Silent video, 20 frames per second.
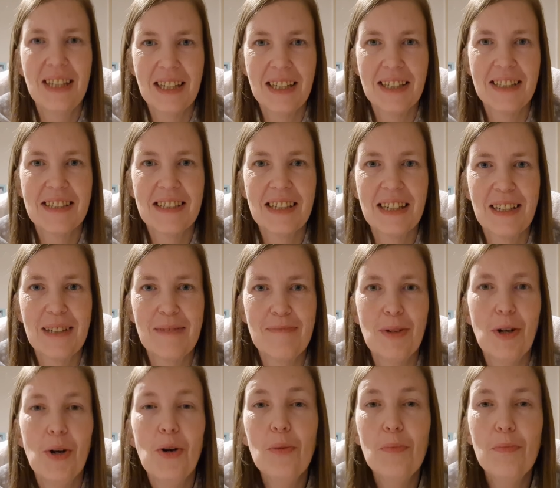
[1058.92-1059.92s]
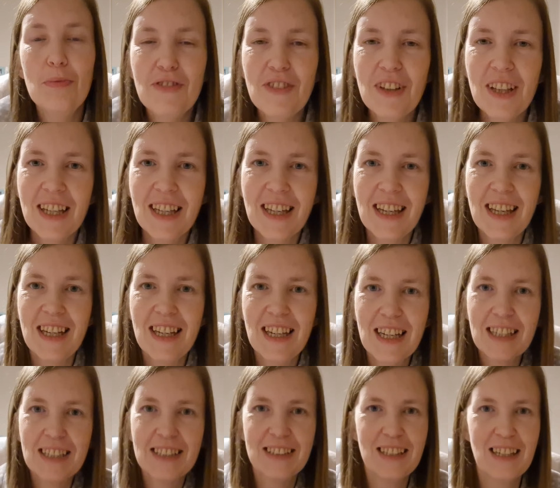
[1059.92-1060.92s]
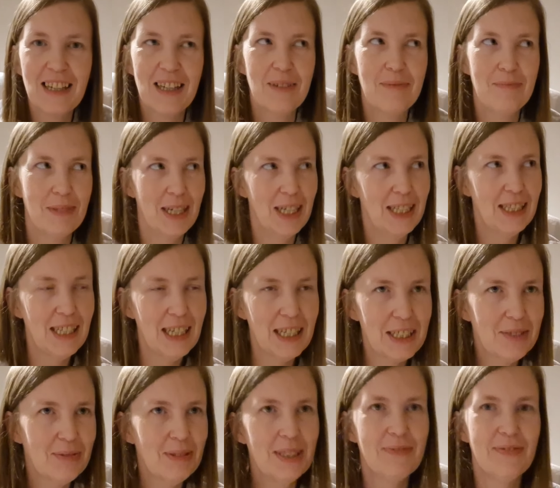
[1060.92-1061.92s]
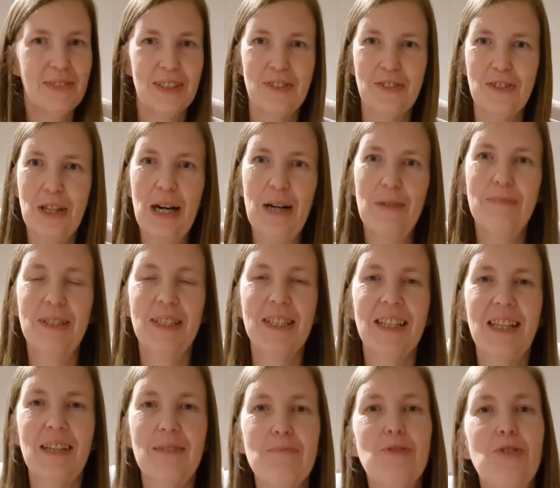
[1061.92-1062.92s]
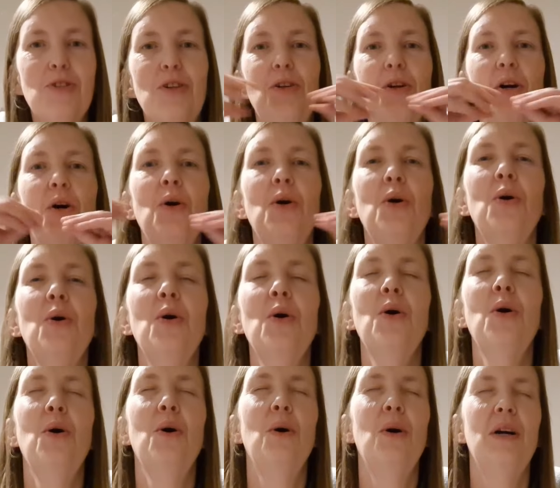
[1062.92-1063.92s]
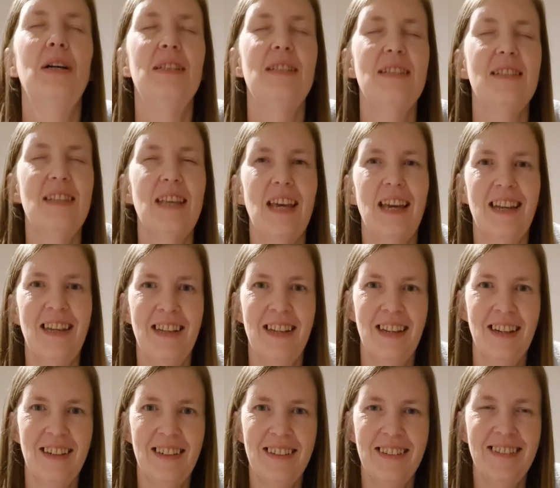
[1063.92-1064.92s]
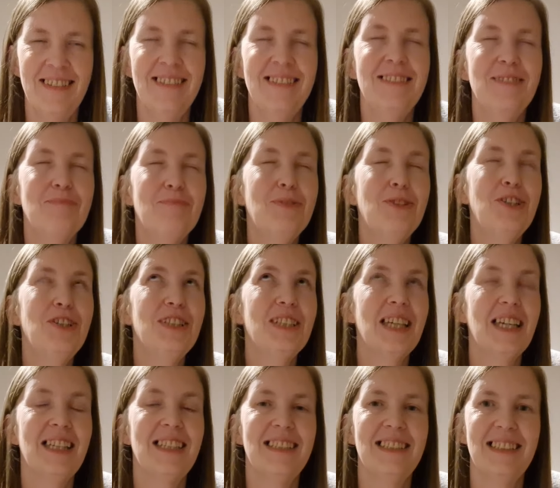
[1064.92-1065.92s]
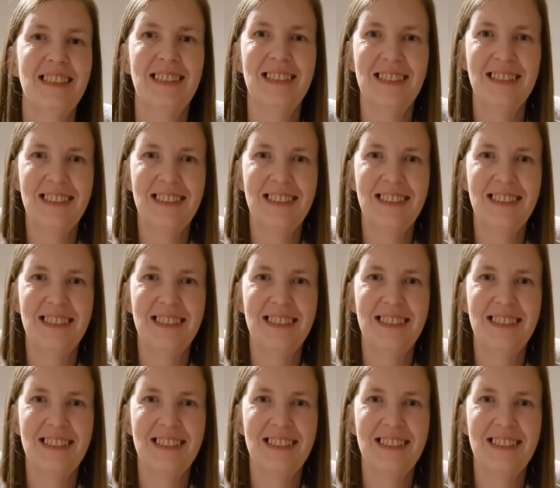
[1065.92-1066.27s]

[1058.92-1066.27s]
next time. Hopefully next time. And next week's video, I'll be like more zen. More zen.